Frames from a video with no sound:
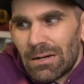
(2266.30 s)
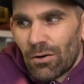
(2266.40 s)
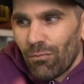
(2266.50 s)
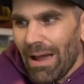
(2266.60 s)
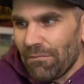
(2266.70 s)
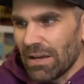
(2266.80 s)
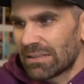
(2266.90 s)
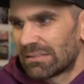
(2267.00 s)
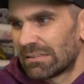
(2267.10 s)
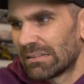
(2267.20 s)

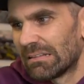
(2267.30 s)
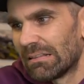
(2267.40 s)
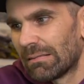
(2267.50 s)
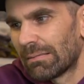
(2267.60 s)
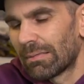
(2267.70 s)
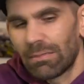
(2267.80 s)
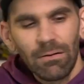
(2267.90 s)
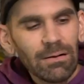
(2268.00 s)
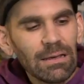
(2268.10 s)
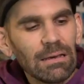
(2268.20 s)
Graphics
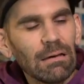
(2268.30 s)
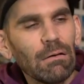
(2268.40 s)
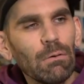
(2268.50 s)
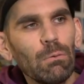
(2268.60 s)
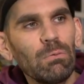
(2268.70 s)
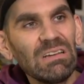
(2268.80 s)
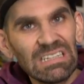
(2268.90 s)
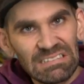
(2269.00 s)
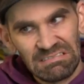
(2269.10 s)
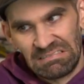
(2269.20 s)
3001
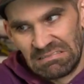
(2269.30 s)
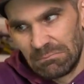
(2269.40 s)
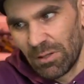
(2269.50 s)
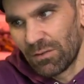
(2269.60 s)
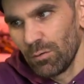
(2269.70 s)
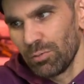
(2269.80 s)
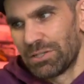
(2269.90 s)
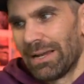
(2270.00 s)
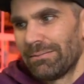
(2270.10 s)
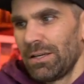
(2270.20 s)
with a super
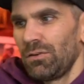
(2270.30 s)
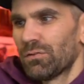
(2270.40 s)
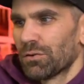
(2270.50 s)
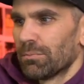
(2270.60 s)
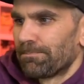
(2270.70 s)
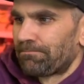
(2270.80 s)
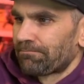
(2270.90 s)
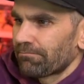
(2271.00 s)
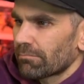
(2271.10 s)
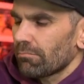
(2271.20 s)
chat. Thank you, sir.
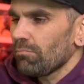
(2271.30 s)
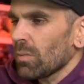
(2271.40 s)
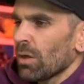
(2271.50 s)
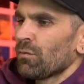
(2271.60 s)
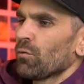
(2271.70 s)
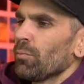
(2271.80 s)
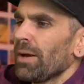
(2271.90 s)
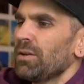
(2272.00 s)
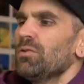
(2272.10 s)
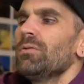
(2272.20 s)
For my
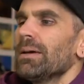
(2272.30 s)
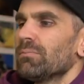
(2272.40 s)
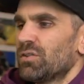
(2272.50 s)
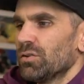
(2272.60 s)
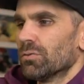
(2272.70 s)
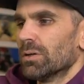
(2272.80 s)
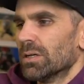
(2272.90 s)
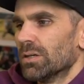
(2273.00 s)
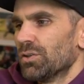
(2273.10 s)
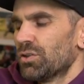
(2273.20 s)
new M2,
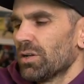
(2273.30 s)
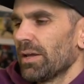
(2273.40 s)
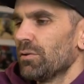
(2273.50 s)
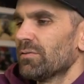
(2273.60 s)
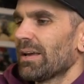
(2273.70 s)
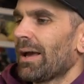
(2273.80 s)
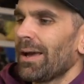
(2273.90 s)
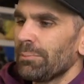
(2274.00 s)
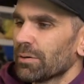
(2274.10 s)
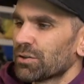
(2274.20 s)
should I use a
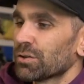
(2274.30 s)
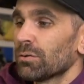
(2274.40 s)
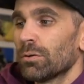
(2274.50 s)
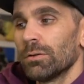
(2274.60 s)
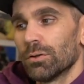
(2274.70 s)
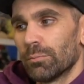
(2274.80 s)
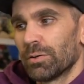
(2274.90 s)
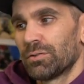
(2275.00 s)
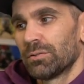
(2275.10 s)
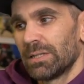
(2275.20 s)
high pressure or low
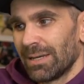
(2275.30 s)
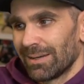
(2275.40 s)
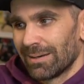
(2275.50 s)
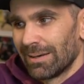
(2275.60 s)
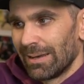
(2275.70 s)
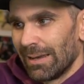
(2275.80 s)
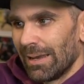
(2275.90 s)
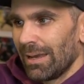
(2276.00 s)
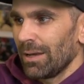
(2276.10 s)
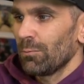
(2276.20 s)
pressure tank?
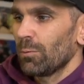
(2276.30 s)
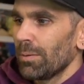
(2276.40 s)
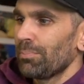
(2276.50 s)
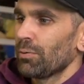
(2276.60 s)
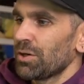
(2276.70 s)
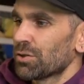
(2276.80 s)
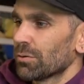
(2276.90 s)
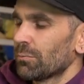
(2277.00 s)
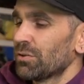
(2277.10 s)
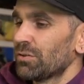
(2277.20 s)
And what pressure
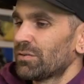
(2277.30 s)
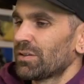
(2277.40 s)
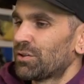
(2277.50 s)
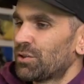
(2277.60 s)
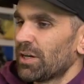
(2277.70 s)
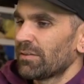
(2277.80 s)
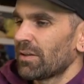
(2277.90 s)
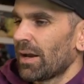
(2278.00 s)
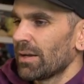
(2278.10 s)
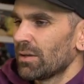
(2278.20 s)
would you suggest
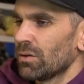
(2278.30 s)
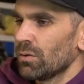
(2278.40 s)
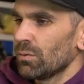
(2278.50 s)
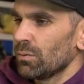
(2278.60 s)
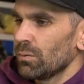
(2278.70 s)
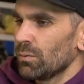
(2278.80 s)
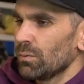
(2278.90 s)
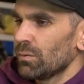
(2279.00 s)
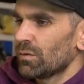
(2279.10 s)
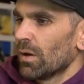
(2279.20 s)
I
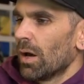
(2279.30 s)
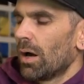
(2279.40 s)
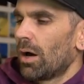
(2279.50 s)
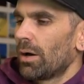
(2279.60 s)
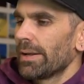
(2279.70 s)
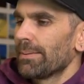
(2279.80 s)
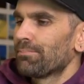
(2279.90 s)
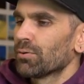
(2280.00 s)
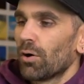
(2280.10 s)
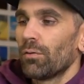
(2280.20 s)
use on a
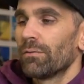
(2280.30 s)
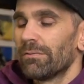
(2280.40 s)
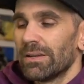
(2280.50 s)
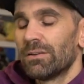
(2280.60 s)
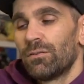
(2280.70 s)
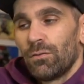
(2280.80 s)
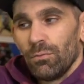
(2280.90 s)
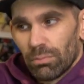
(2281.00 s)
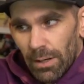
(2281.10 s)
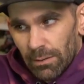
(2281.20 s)
Pro V2
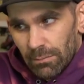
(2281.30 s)
brick?